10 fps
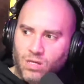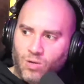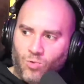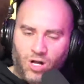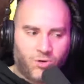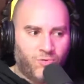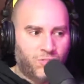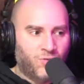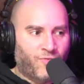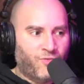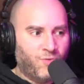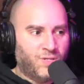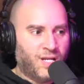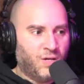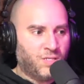Like Walgreens was doing free
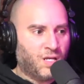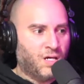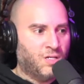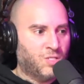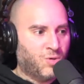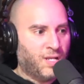one. Now it's like $129.